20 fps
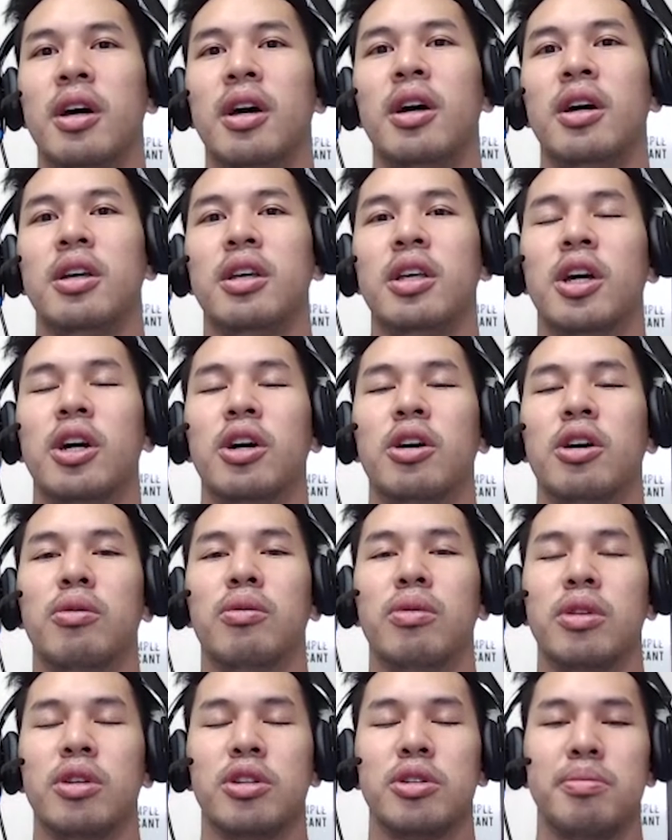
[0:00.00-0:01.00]
you
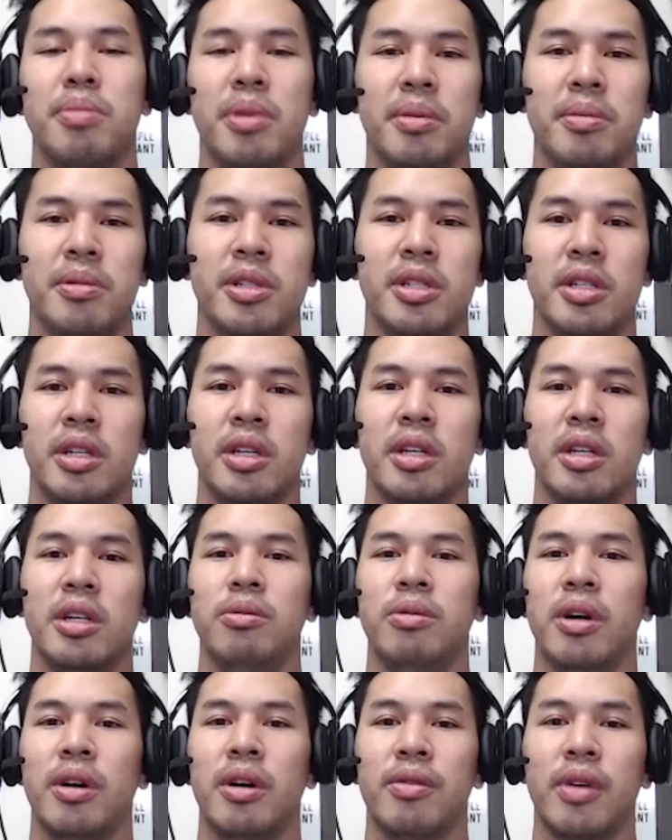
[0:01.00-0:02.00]
know, there's PPC,
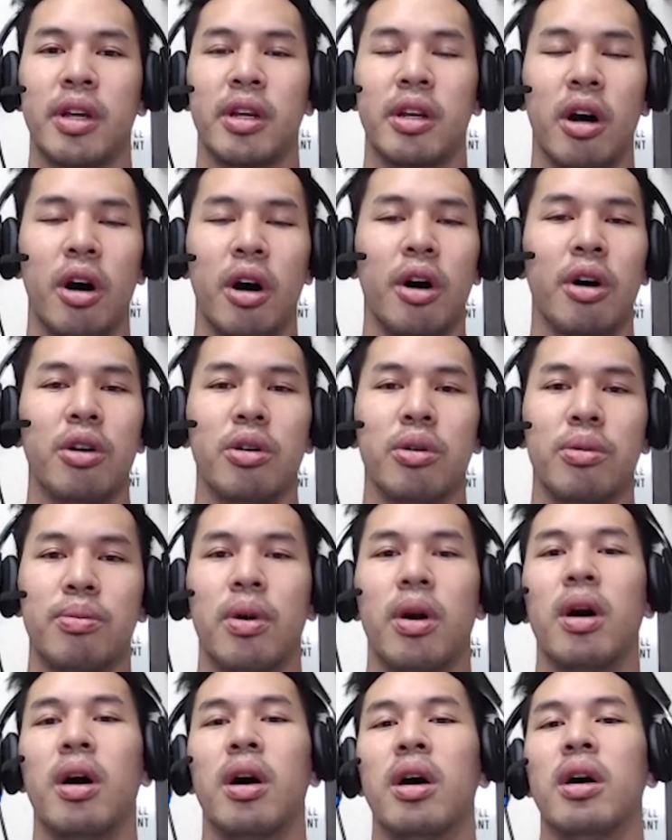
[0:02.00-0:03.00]
we have like the auto
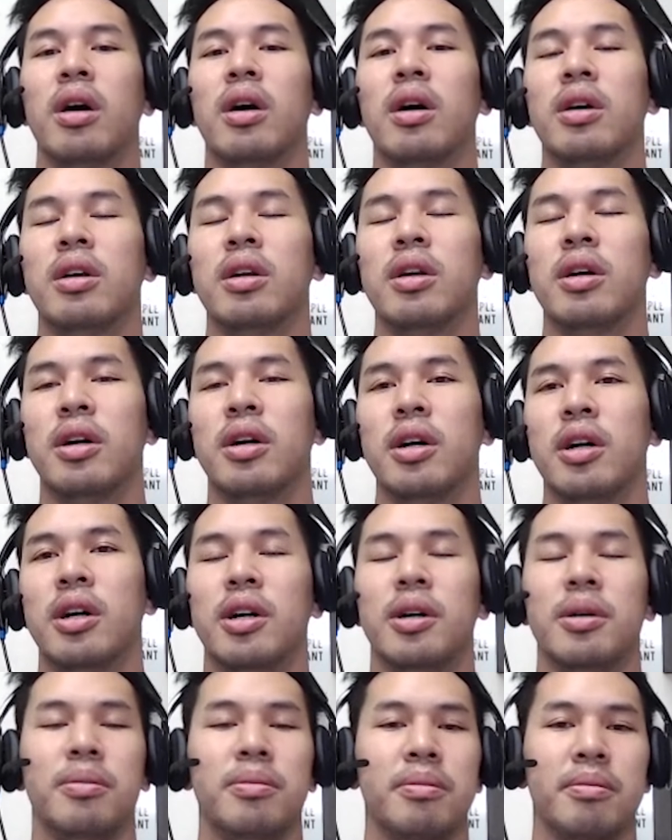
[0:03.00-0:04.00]
broad,
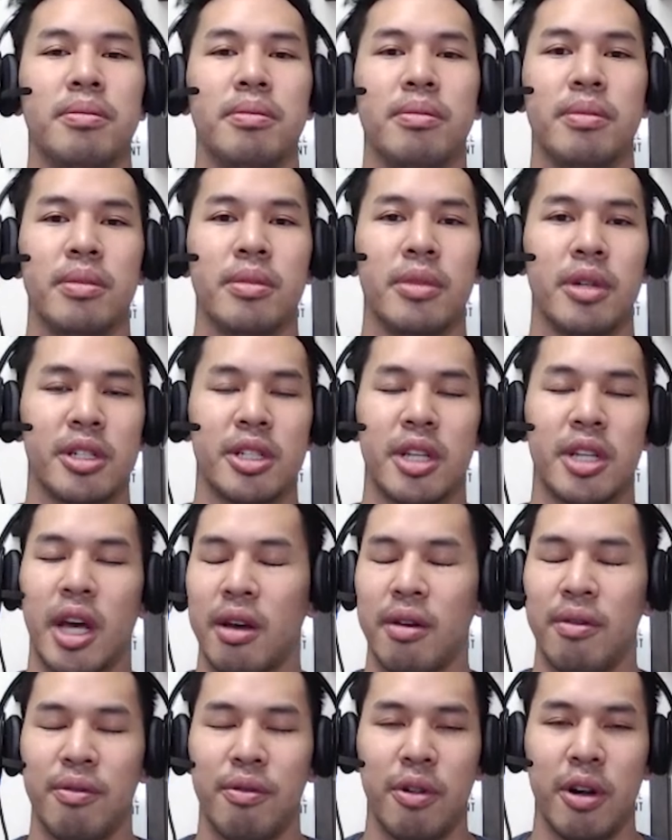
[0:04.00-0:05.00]
um, exact
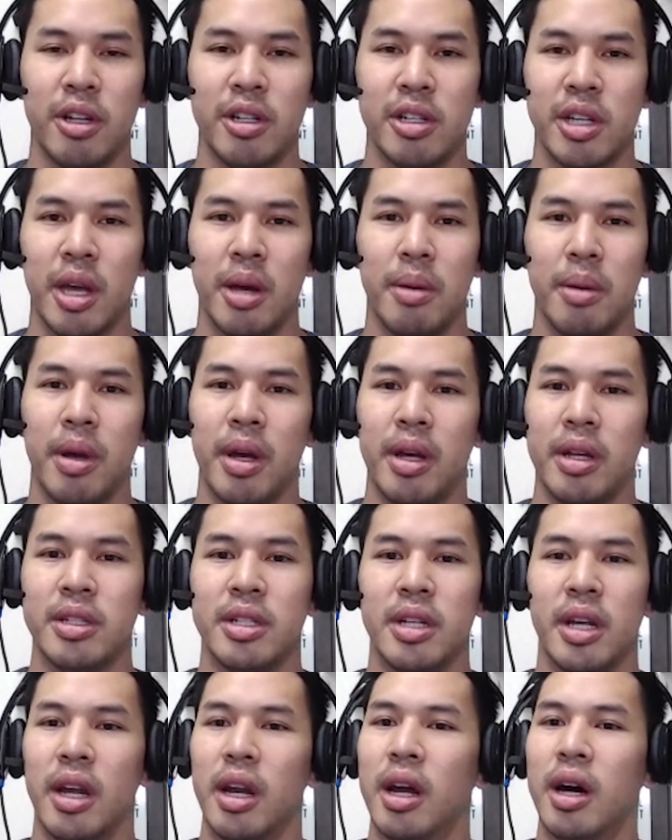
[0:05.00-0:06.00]
and phrase campaign
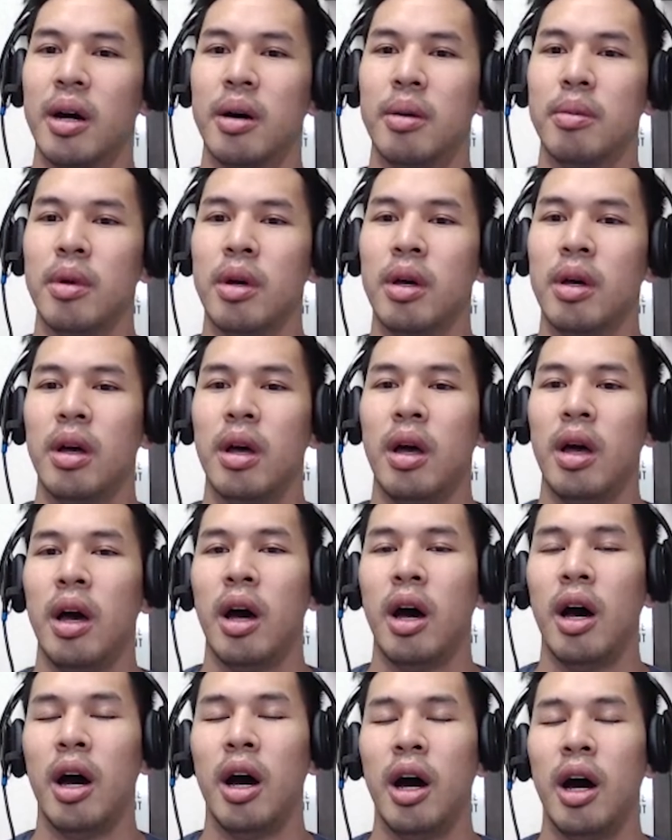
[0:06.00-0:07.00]
set up.
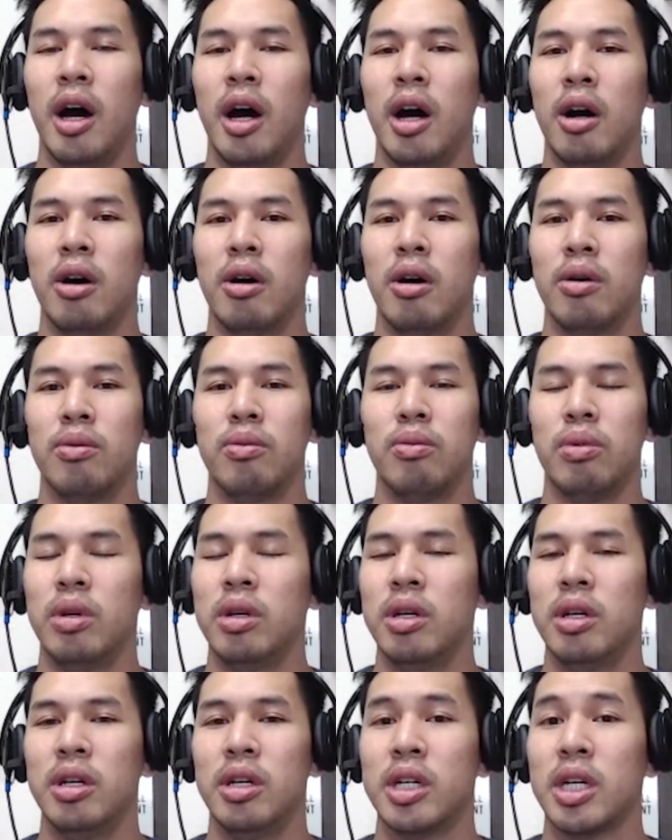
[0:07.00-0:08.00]
Uh,
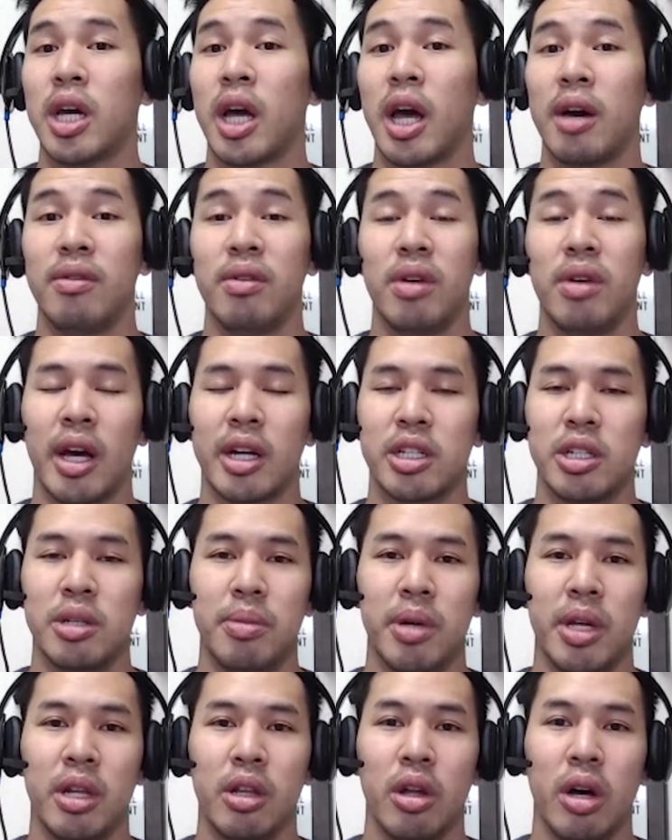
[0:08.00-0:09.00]
we haven't actually
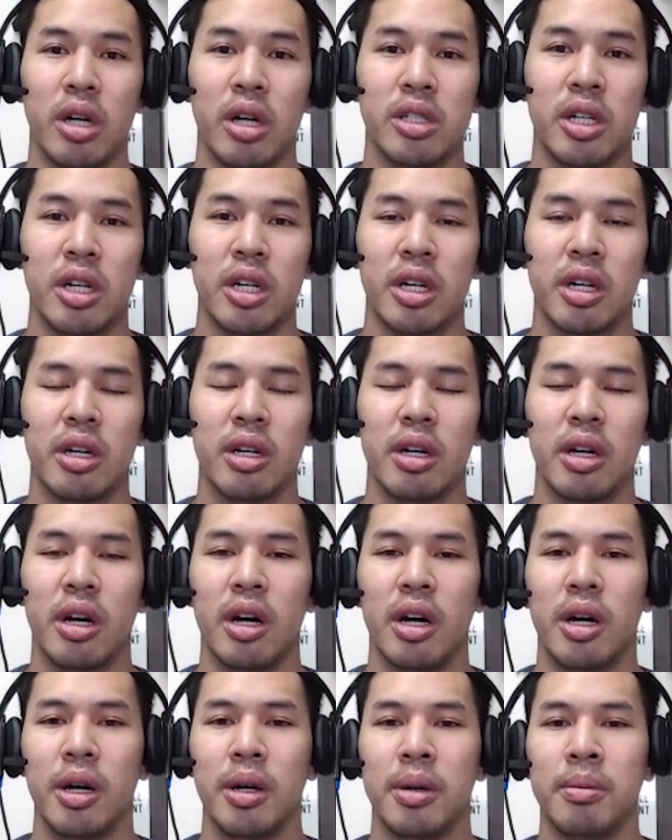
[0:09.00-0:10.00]
been launching
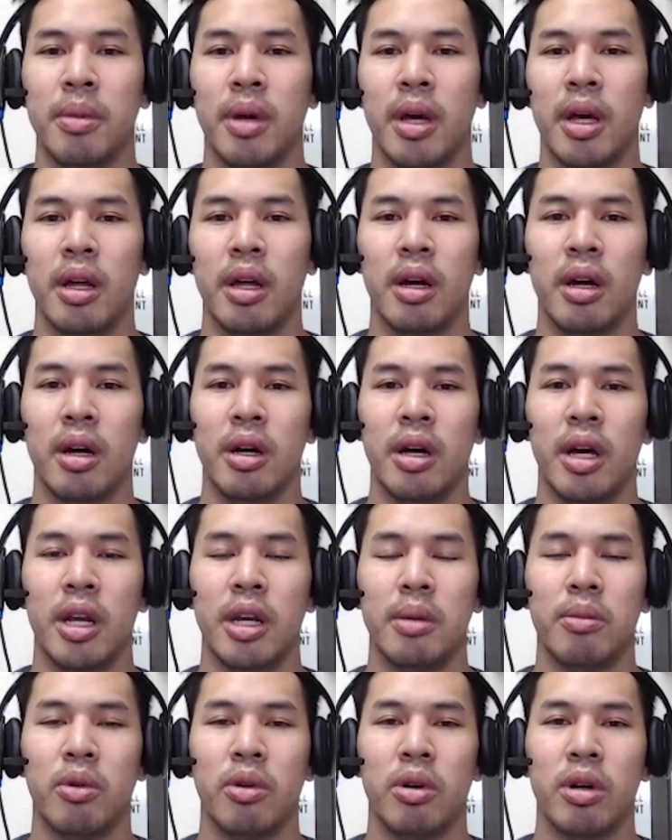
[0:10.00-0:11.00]
um, uh,
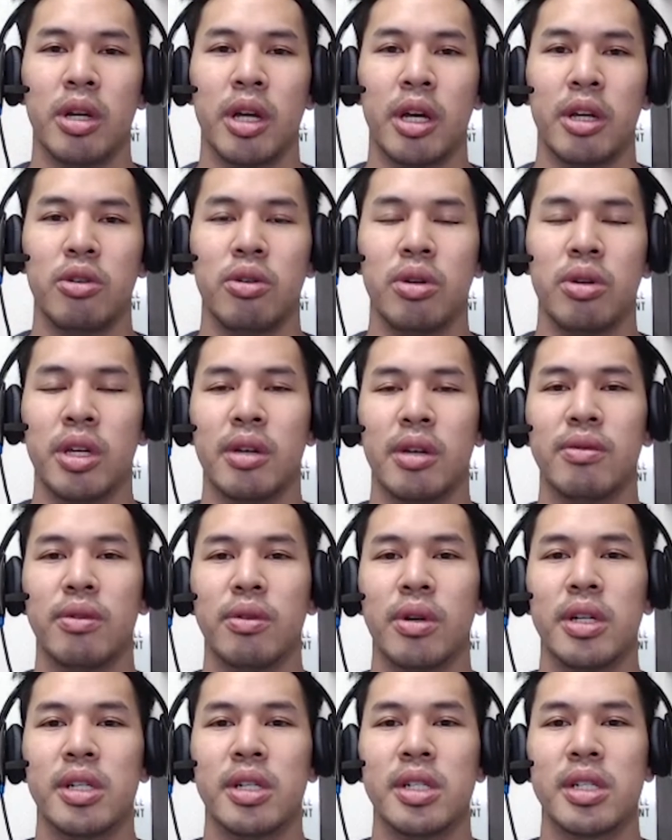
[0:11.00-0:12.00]
anymore, like doing
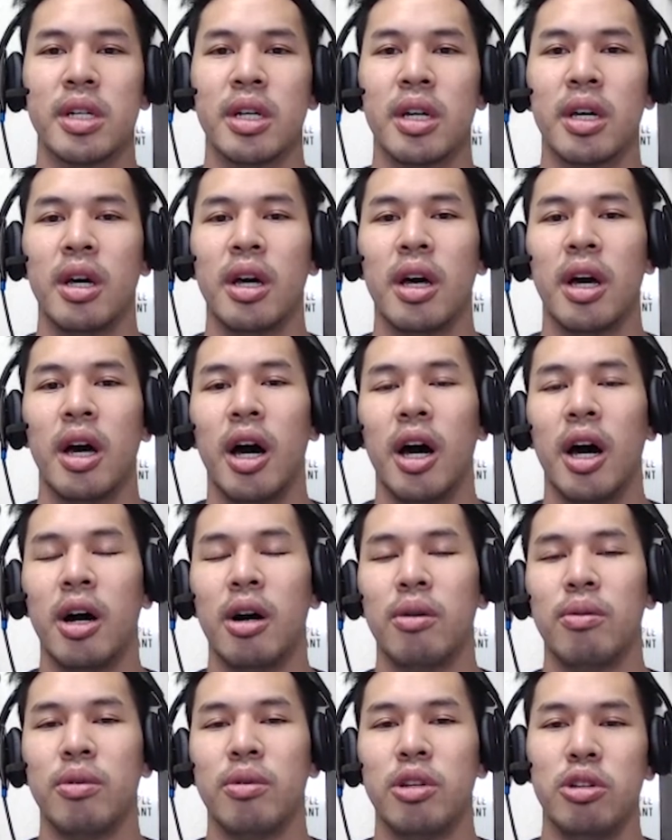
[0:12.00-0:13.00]
giveaways.
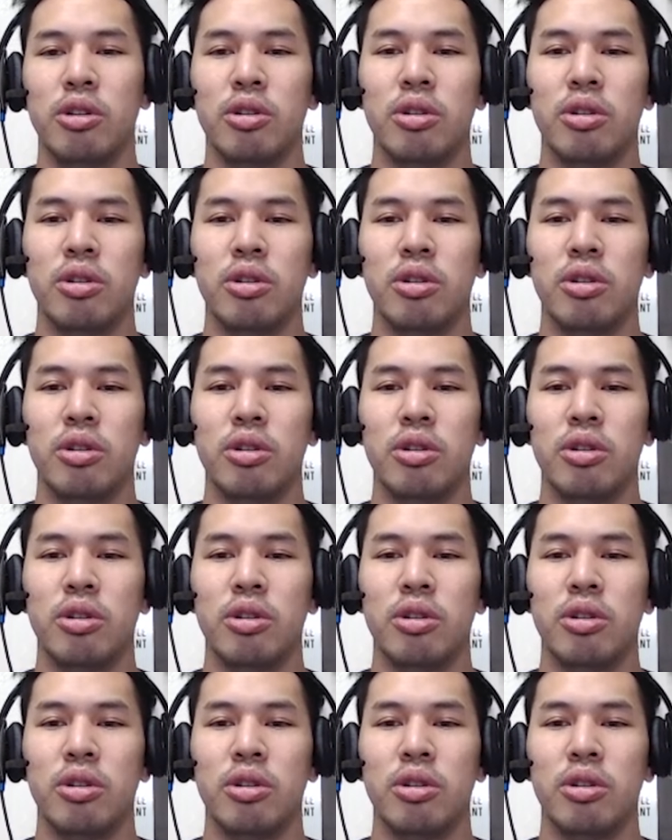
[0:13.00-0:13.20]
Uh, we do